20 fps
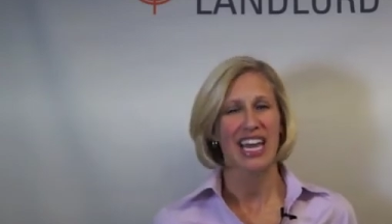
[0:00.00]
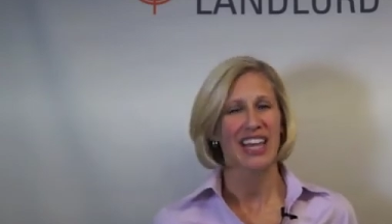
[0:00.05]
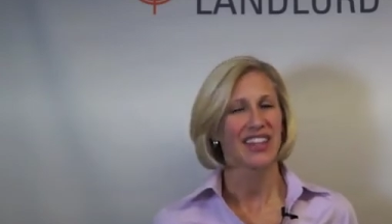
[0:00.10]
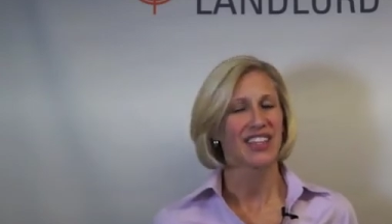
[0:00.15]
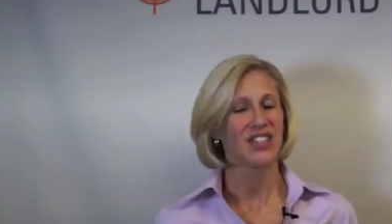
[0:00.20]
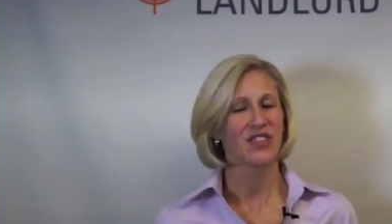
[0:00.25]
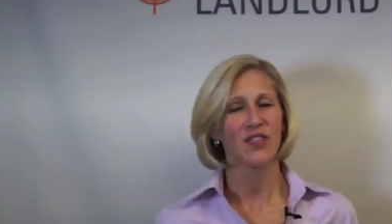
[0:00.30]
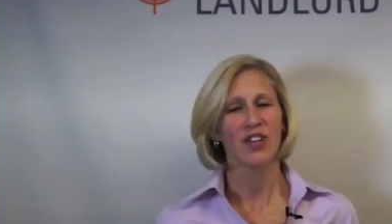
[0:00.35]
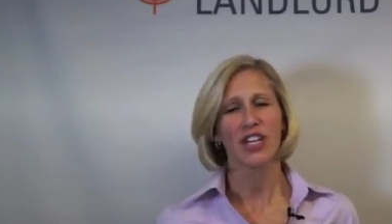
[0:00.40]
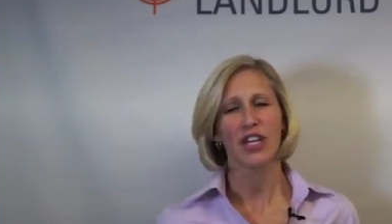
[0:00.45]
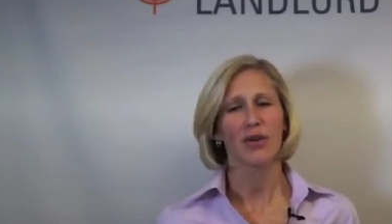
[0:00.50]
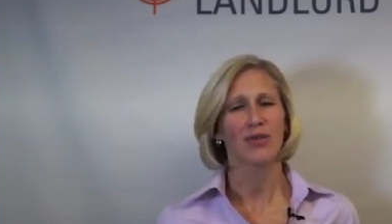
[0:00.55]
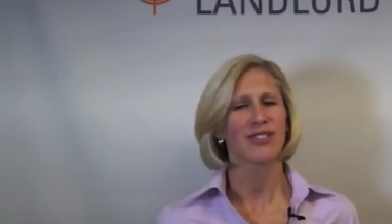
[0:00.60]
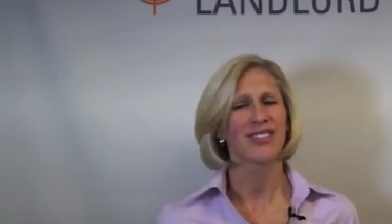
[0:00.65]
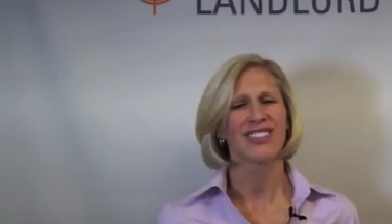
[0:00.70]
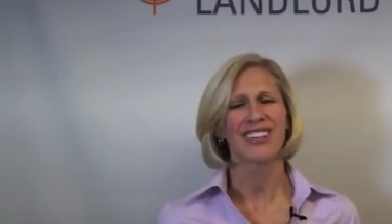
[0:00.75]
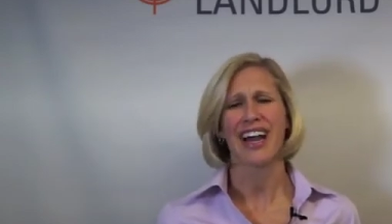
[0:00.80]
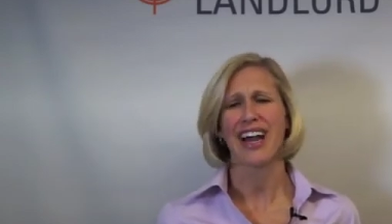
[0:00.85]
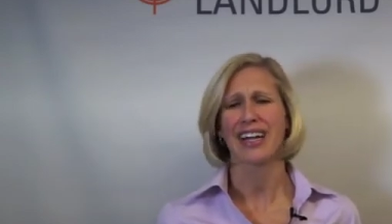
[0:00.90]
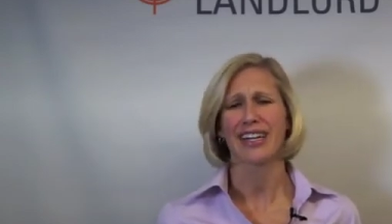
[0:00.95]
This video is
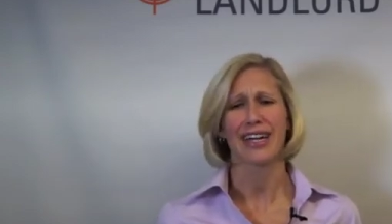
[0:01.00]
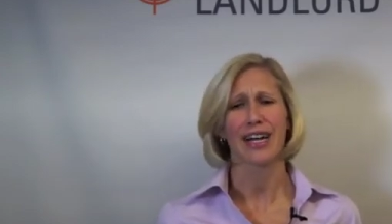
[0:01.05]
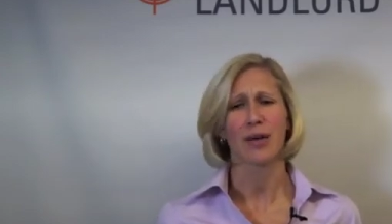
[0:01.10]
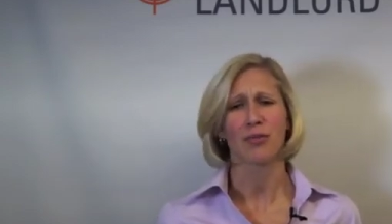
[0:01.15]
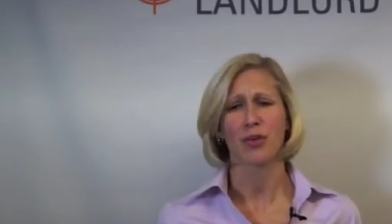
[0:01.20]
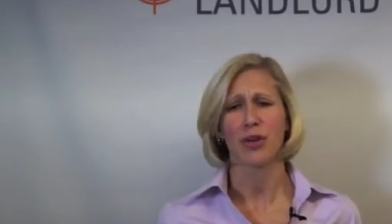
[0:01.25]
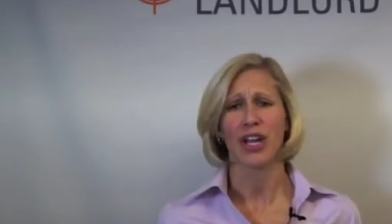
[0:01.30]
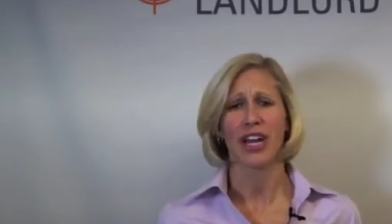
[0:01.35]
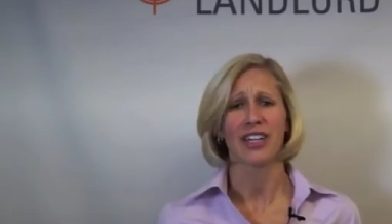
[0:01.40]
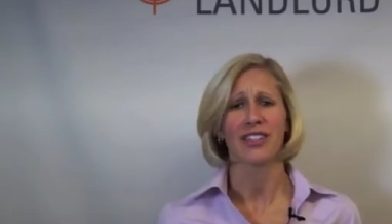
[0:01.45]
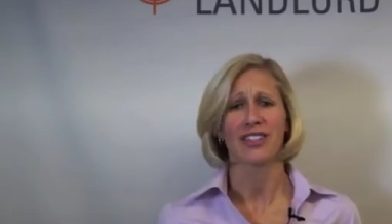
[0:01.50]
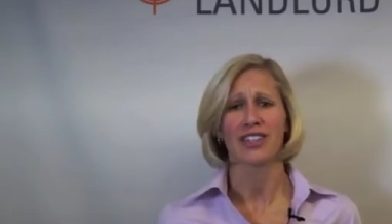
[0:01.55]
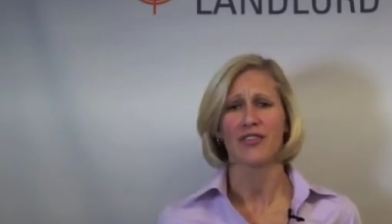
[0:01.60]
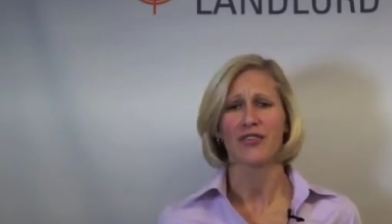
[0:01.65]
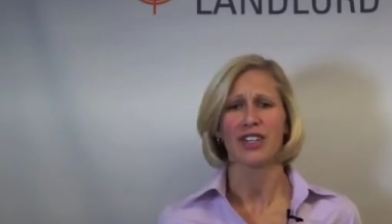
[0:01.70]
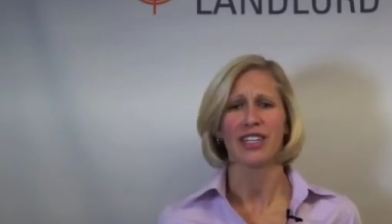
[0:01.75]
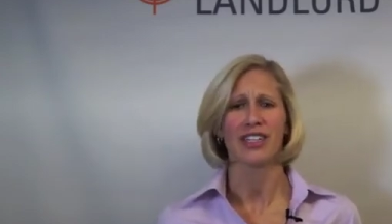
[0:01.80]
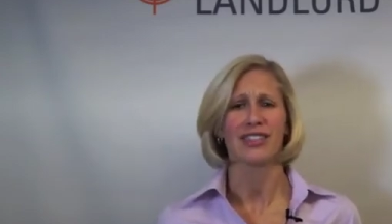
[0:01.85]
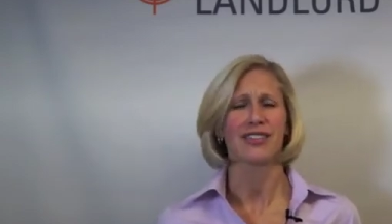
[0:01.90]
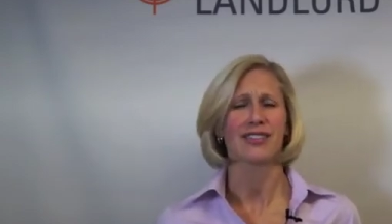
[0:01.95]
not comprehensive
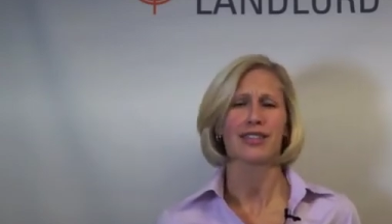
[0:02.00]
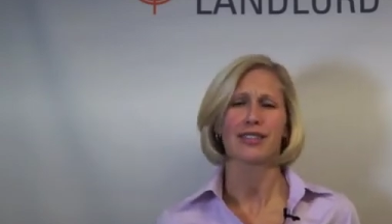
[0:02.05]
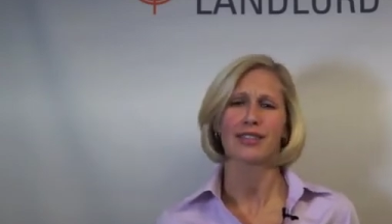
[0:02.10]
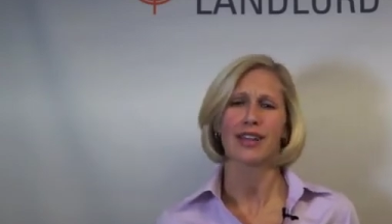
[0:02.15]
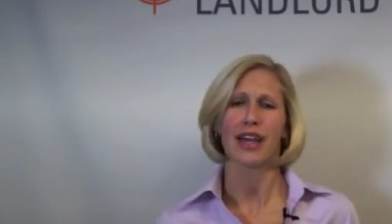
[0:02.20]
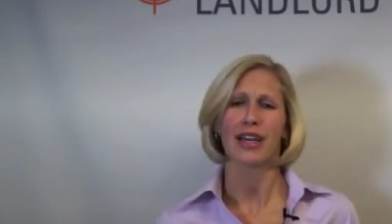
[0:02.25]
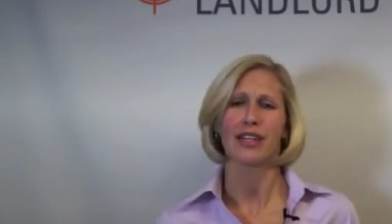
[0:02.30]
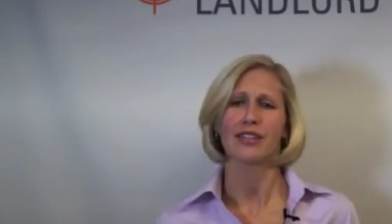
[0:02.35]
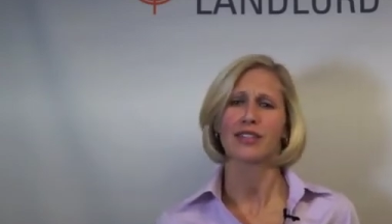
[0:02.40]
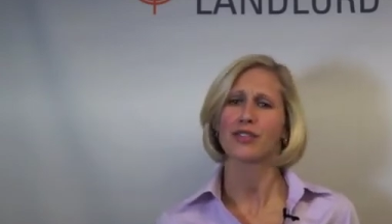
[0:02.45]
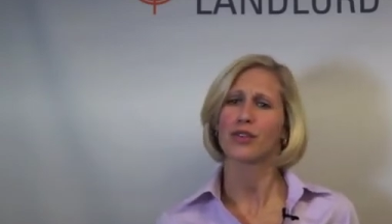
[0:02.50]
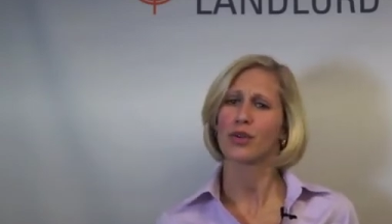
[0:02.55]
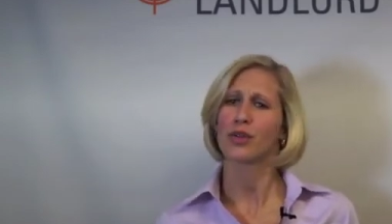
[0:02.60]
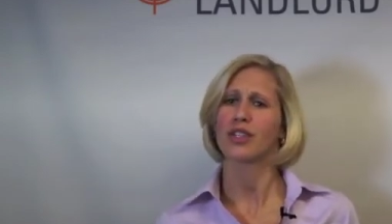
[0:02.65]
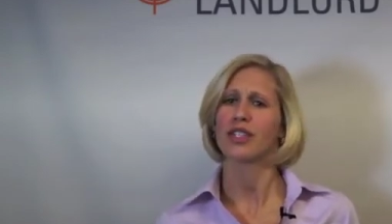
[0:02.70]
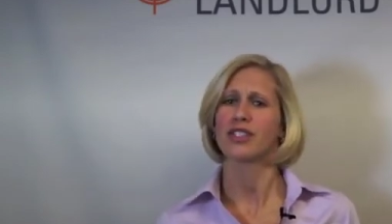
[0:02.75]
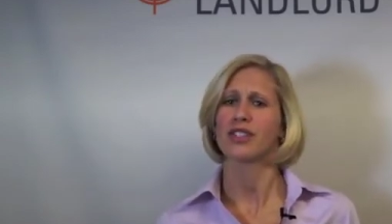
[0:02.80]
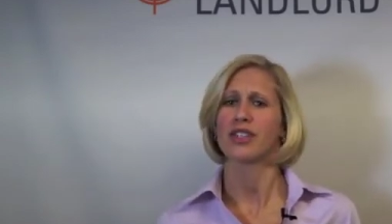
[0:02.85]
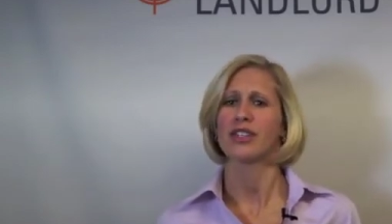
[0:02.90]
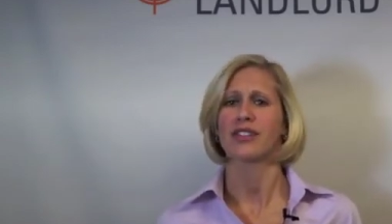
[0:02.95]
and it's designed
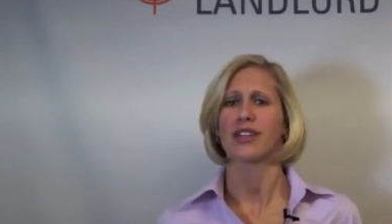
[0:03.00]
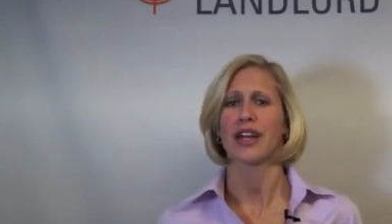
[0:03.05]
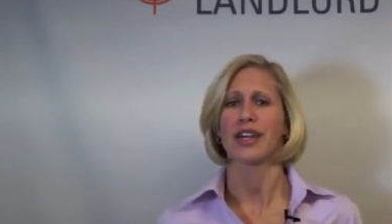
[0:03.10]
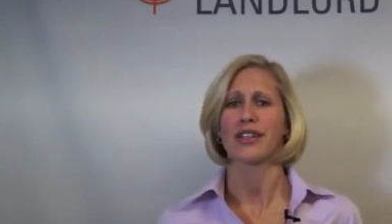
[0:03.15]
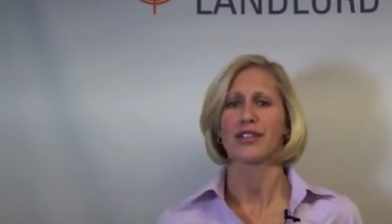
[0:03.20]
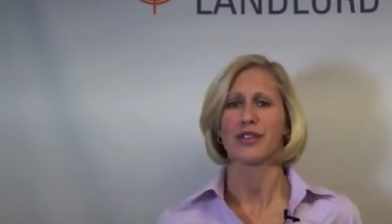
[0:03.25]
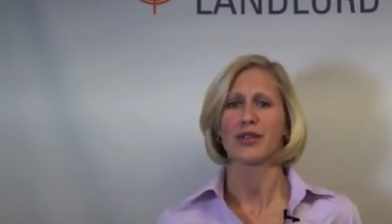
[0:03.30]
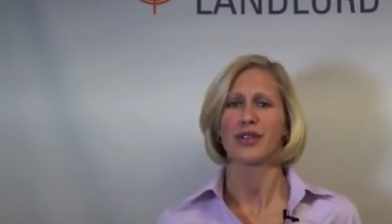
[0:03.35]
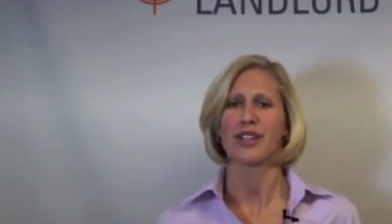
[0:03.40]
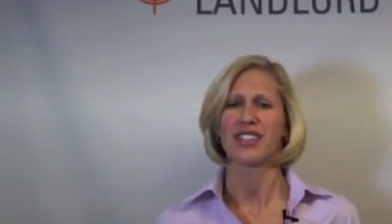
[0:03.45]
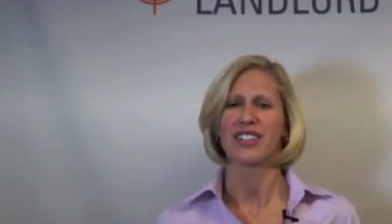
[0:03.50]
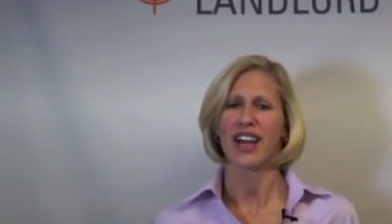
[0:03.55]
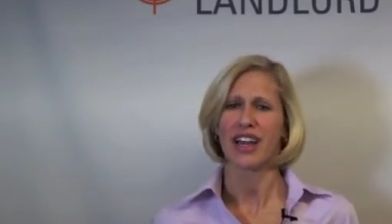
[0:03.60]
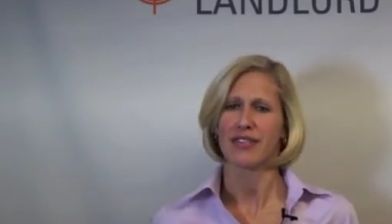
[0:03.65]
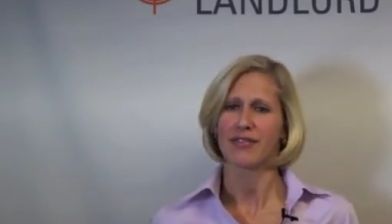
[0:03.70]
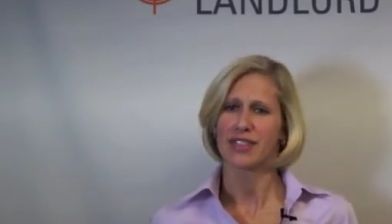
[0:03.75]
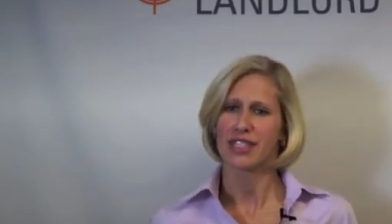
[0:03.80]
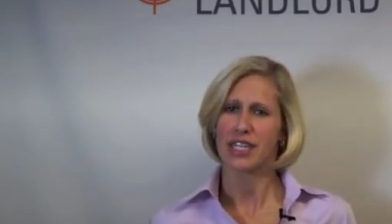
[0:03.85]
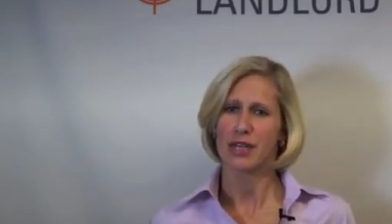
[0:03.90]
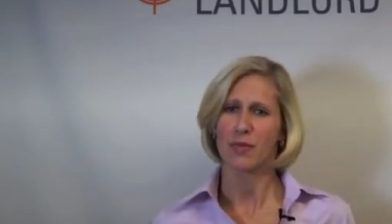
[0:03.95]
solely to entice you to
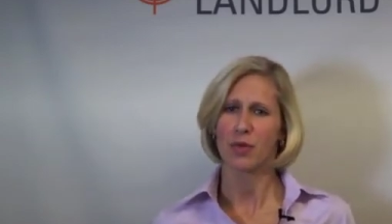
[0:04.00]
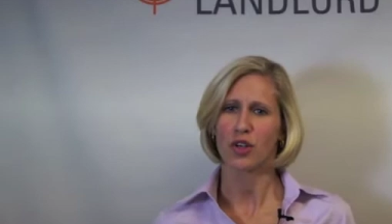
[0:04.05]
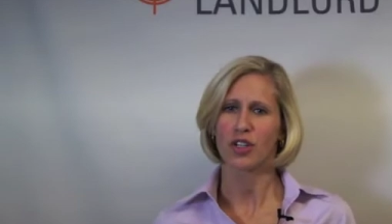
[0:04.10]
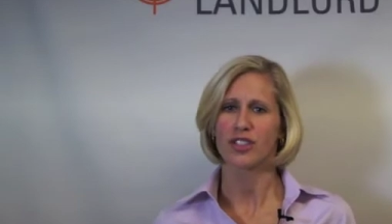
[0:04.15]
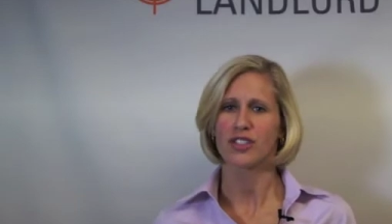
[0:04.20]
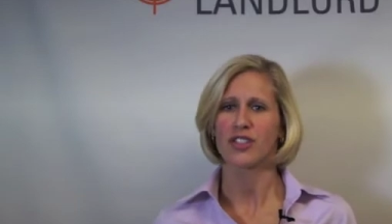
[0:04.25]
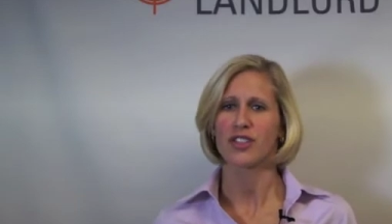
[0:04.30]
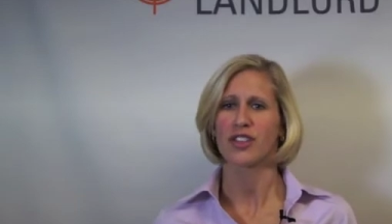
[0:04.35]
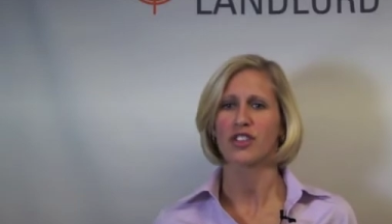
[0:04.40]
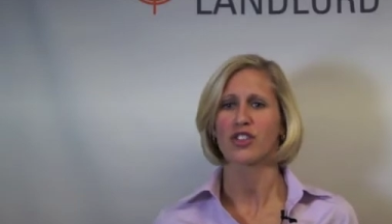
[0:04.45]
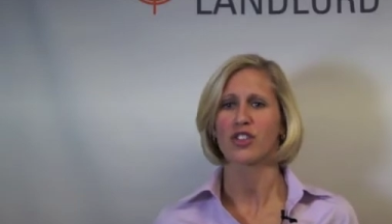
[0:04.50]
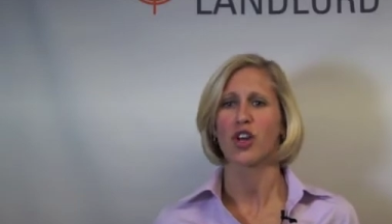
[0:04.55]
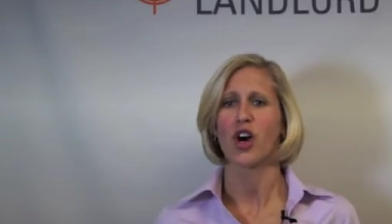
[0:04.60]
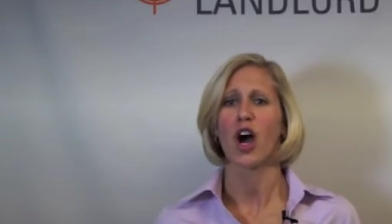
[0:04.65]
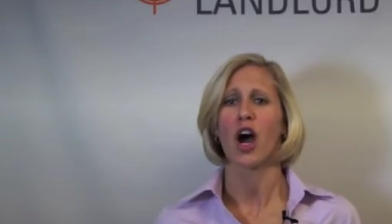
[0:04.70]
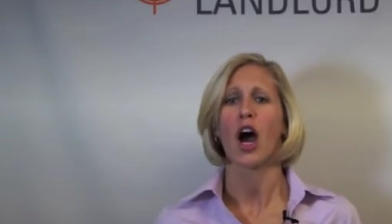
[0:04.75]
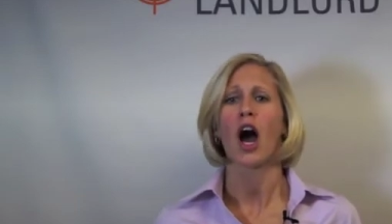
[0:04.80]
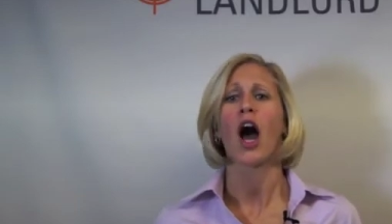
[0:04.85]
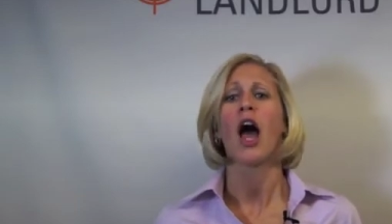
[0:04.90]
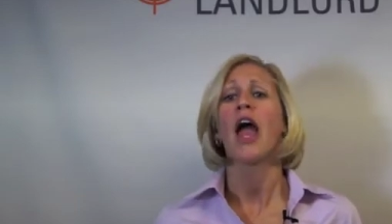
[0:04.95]
dive deeper into this
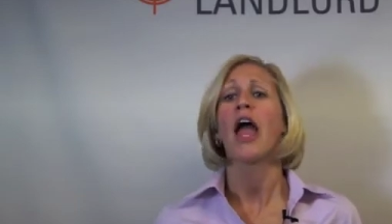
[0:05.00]
law